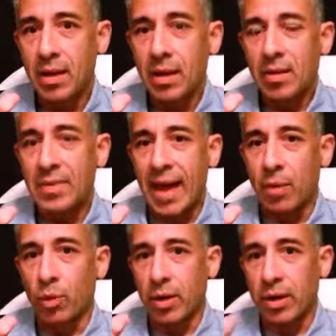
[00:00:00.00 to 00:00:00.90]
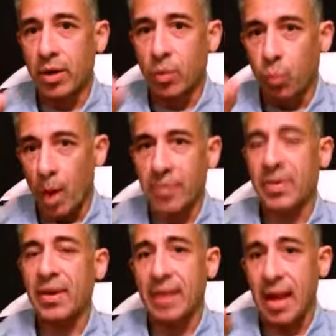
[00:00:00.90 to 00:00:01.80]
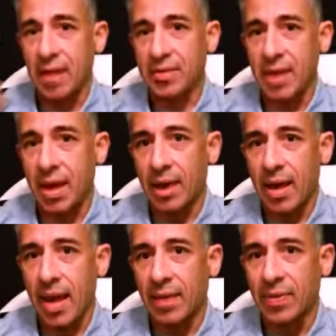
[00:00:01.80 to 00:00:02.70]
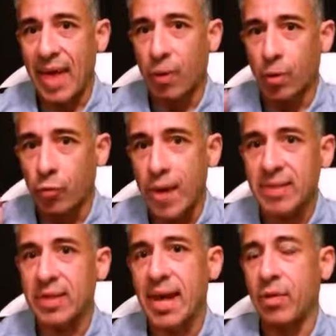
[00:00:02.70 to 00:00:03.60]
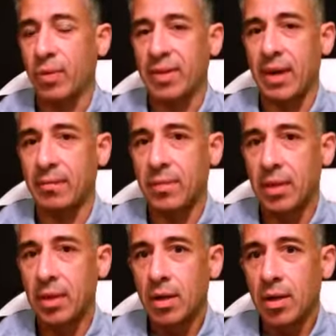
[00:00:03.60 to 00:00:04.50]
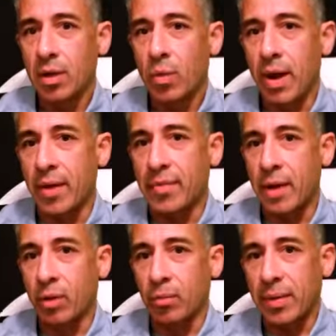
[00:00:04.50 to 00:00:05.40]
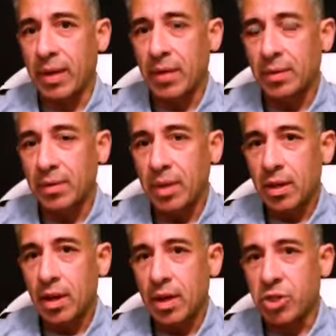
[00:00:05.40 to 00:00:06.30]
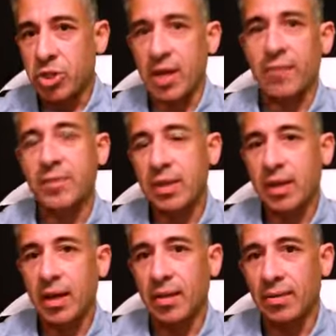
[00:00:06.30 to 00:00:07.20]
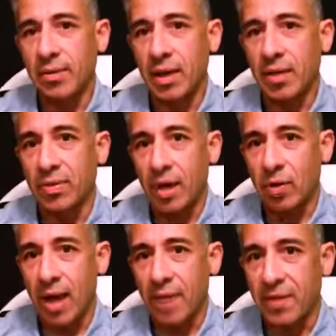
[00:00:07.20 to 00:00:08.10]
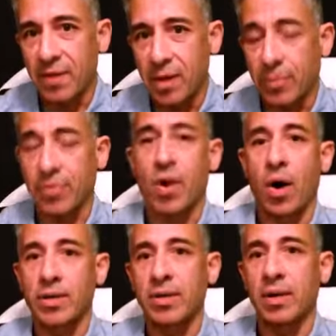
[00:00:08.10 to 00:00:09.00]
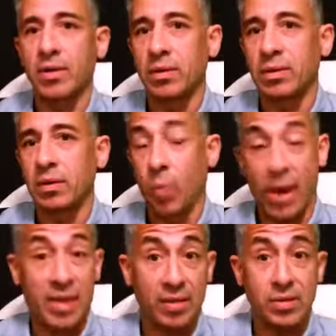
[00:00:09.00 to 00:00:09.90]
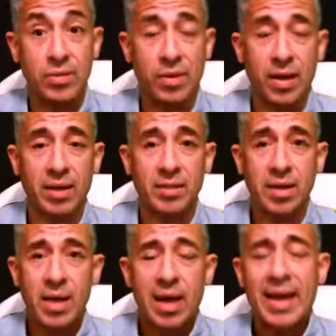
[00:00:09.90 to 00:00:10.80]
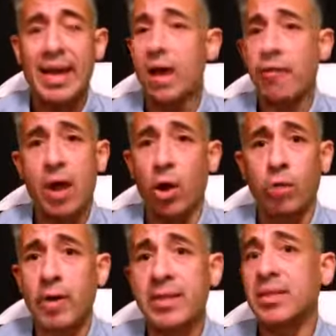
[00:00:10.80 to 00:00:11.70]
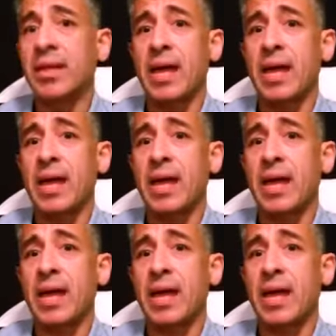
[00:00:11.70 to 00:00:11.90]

that will hear one thing that I'll say and that will resonate with them where they'll be a shift in, in their life, in their thought, in the way they do things. And I already see that